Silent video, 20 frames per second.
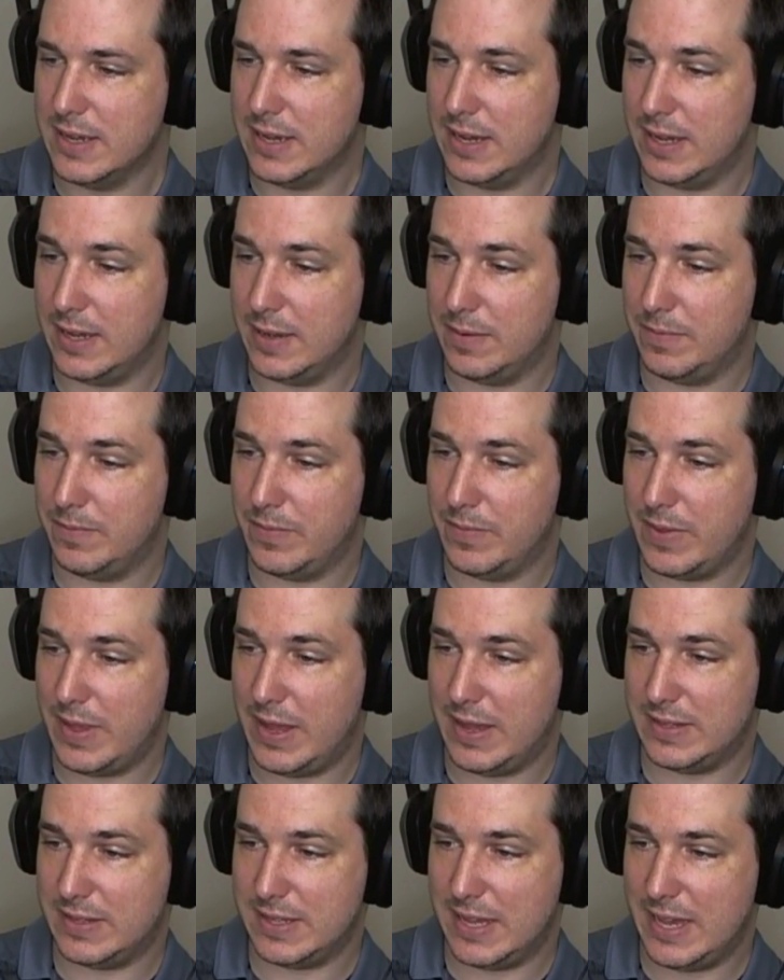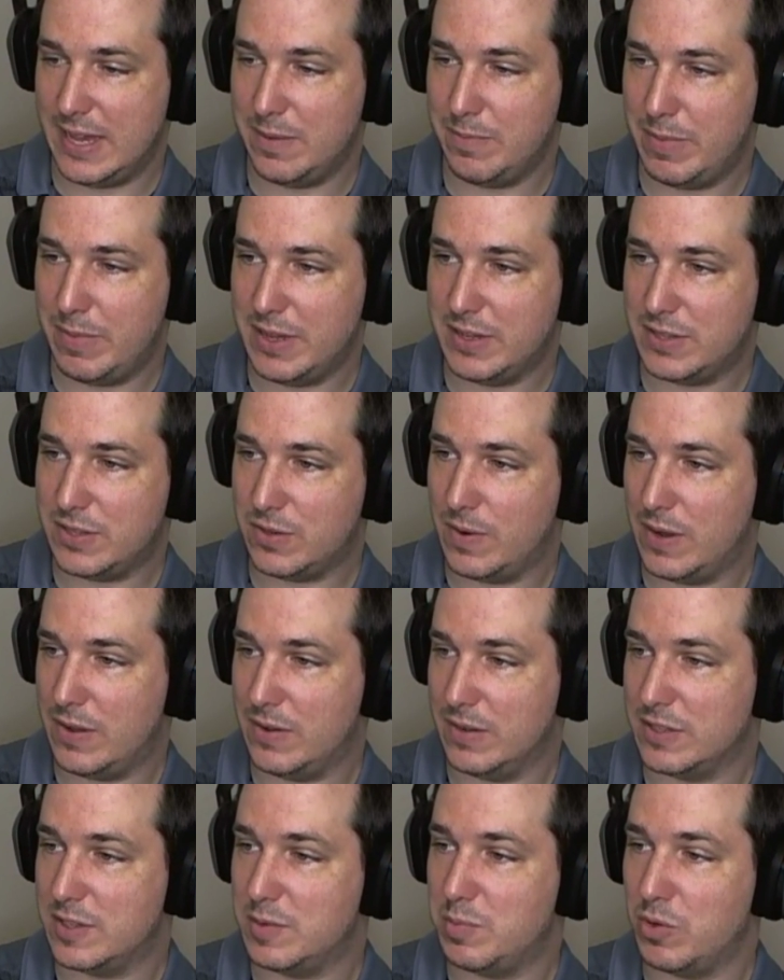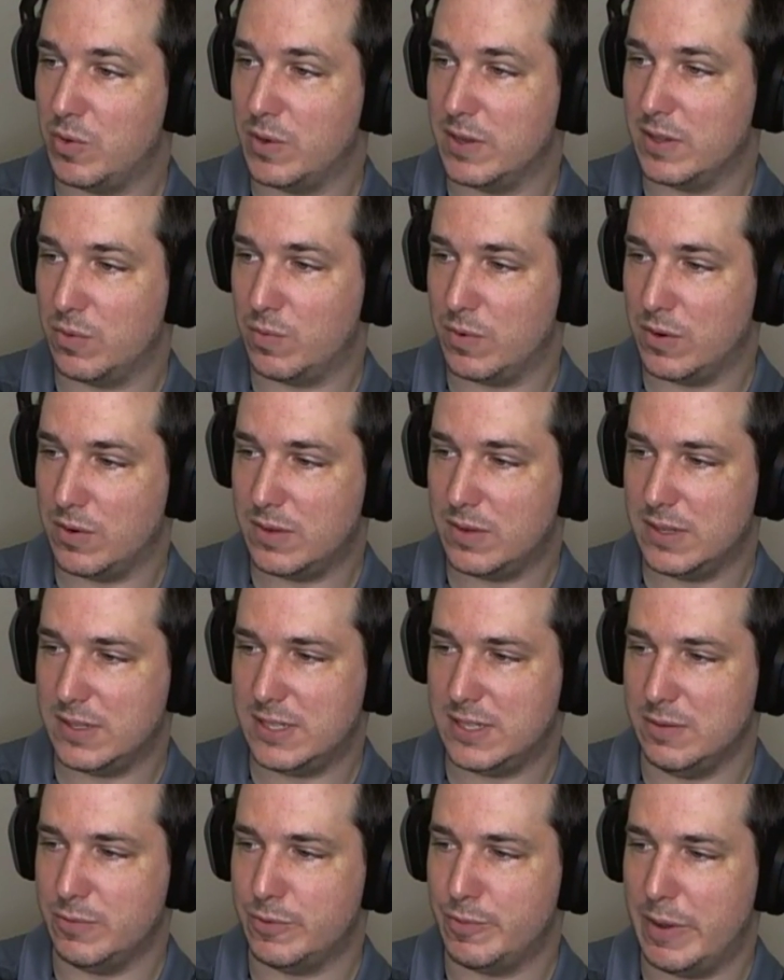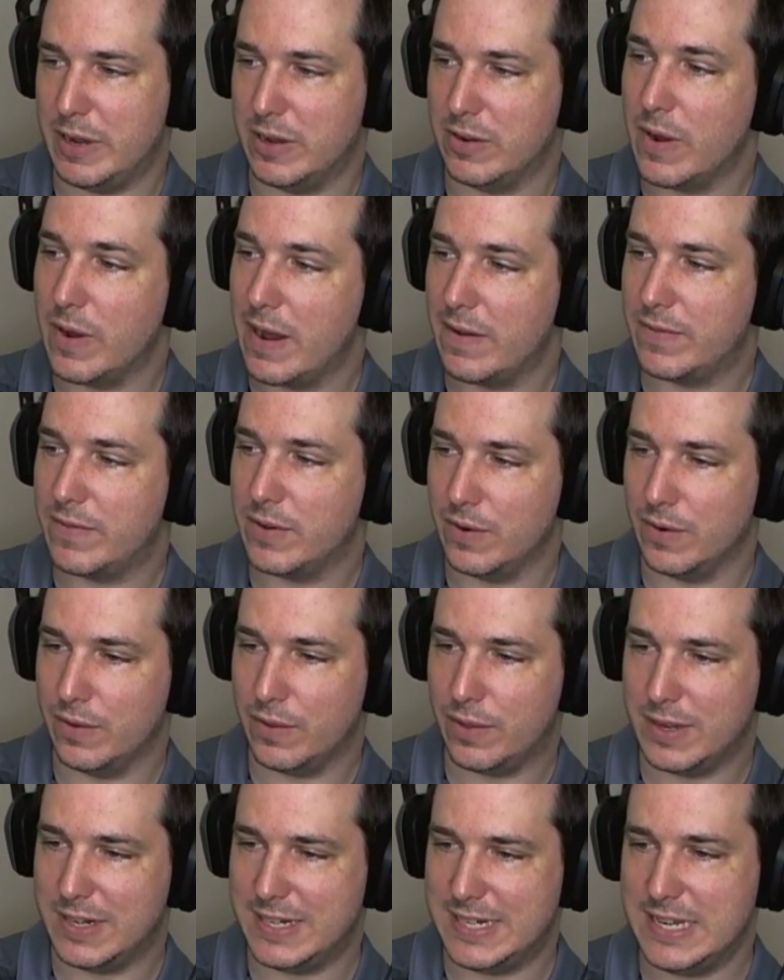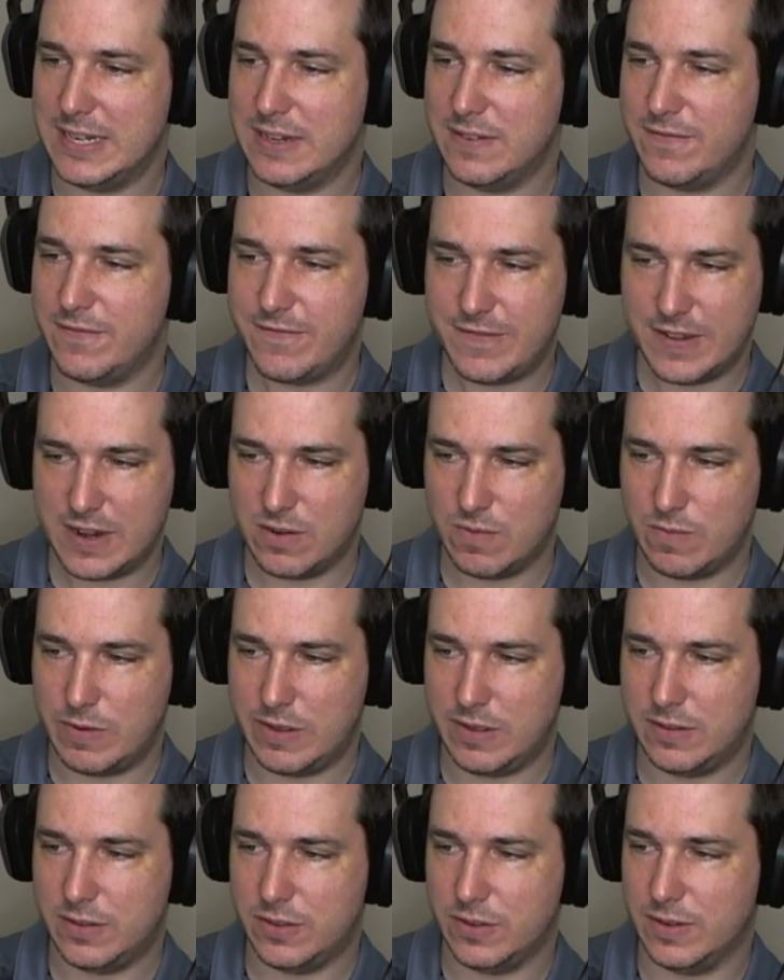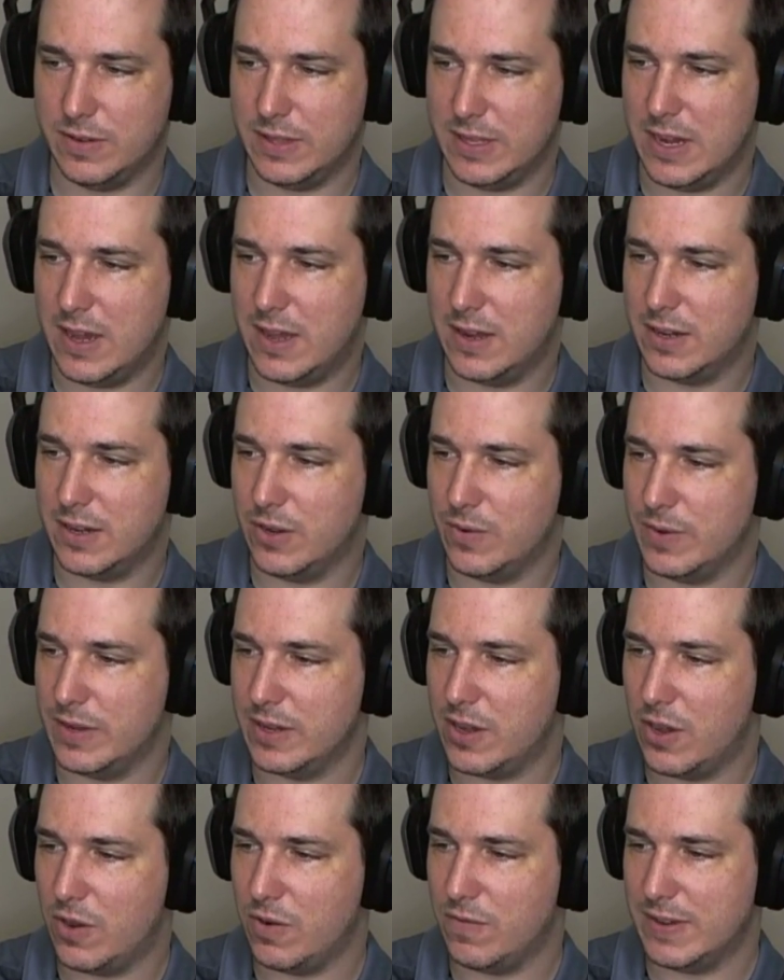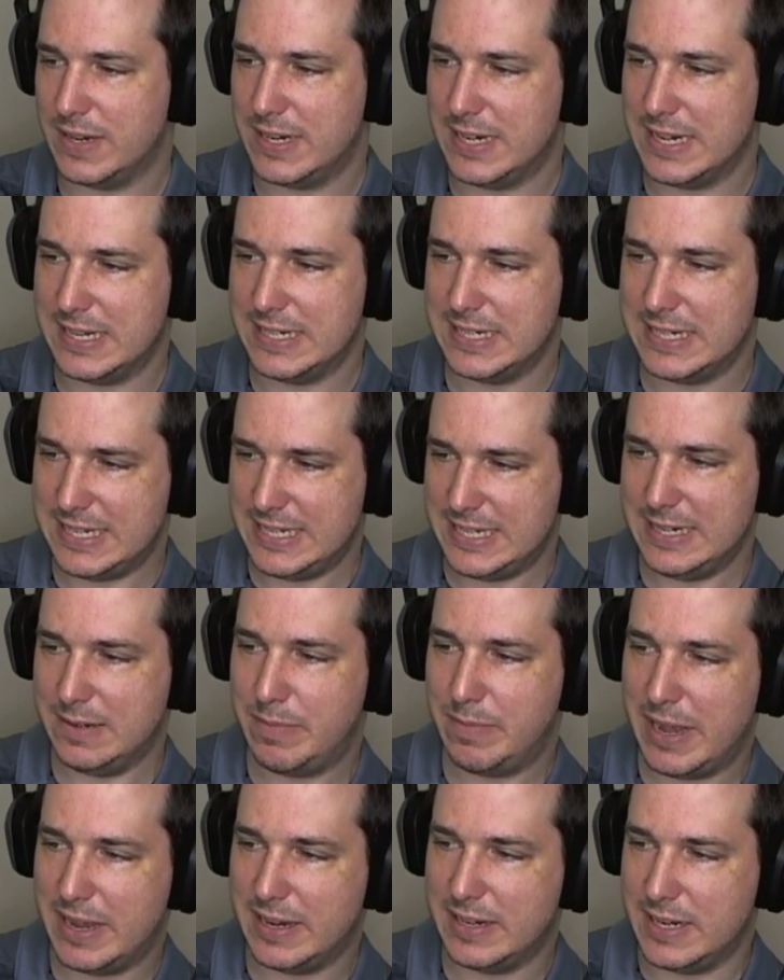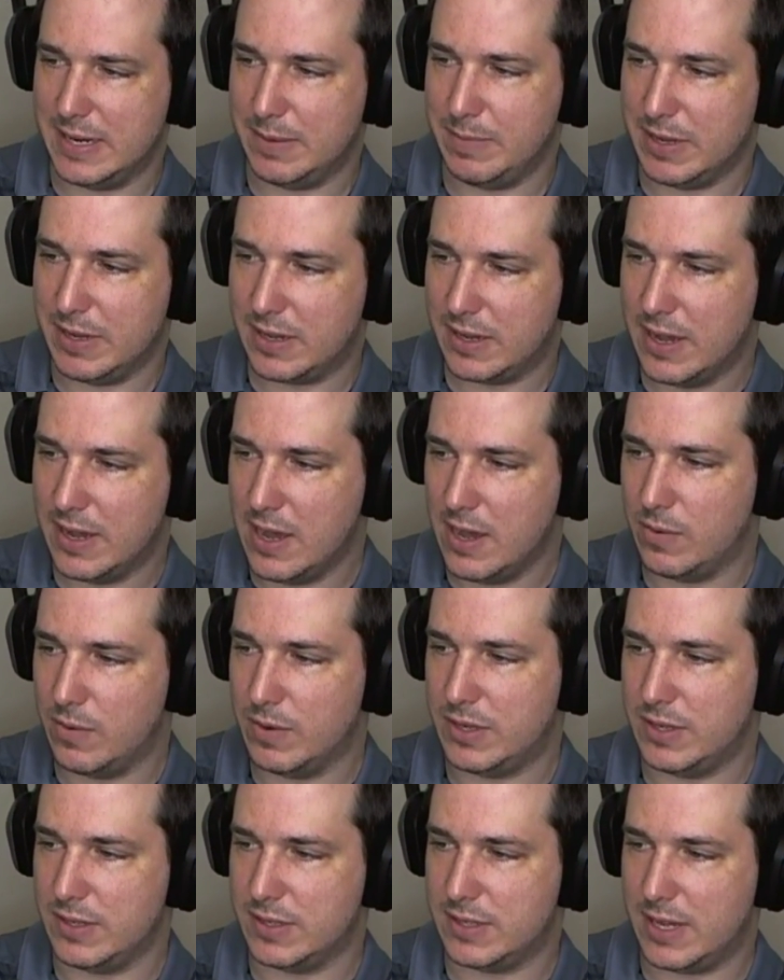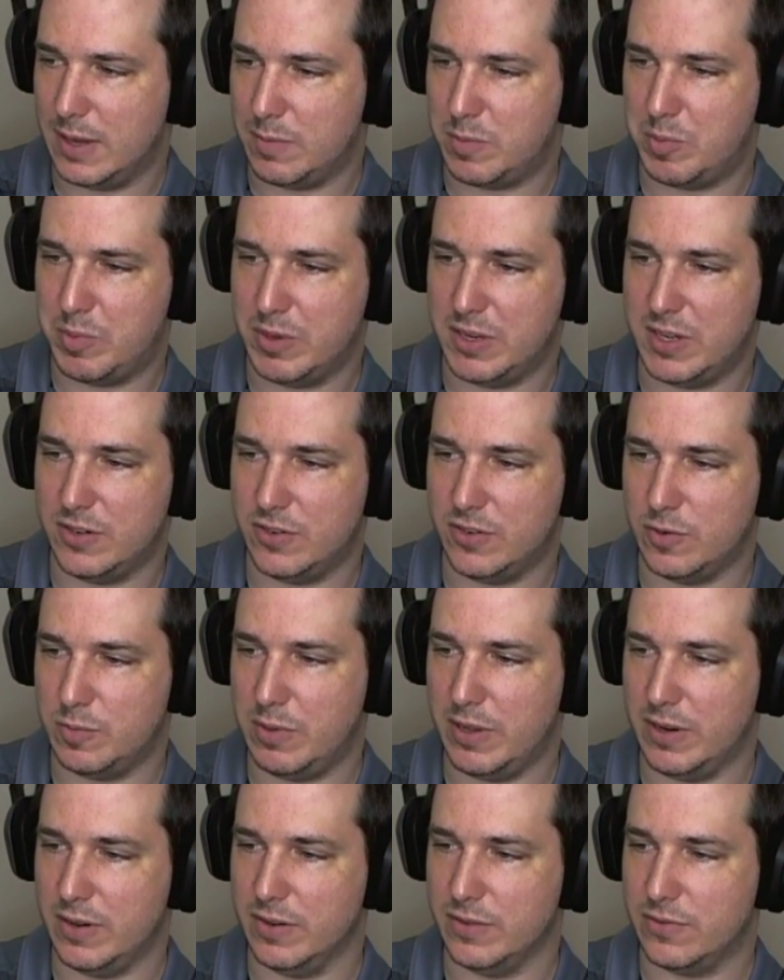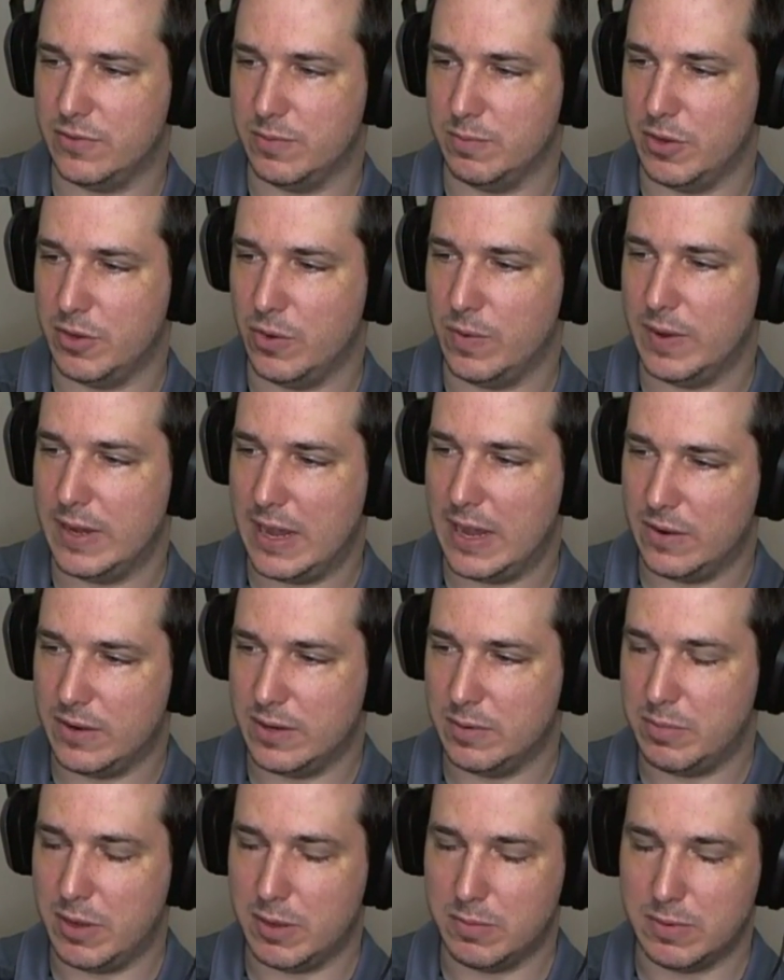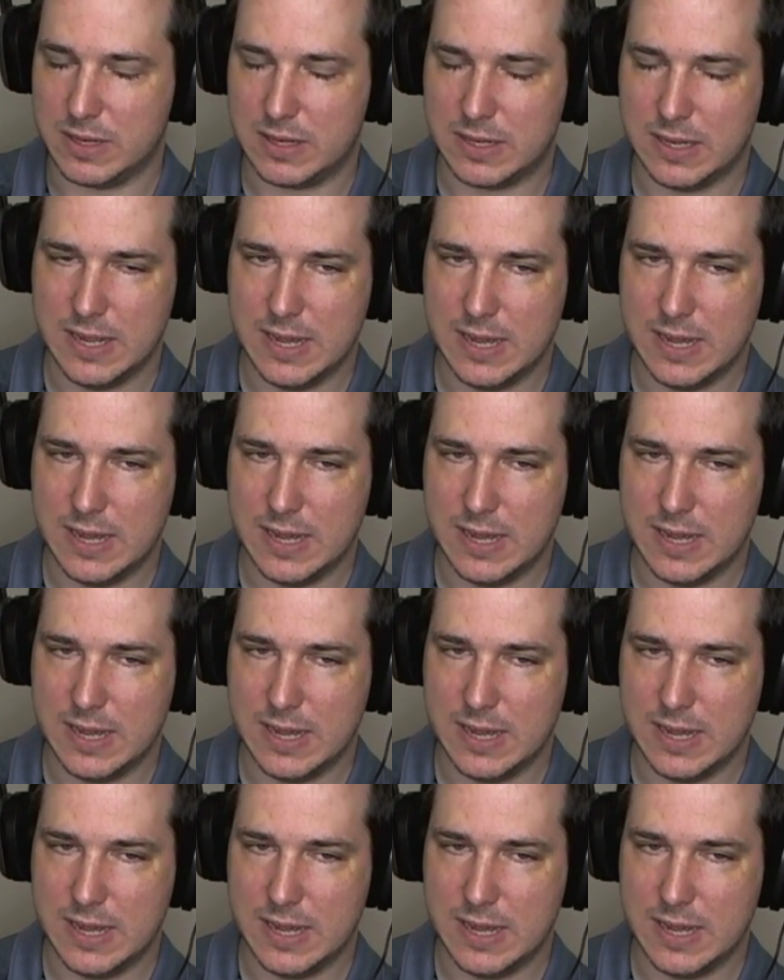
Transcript: As a game based around exploring the world, it seems Minecraft Earth didn't fare well during the ongoing COVID-19 pandemic, which has kept potential players from going out in public.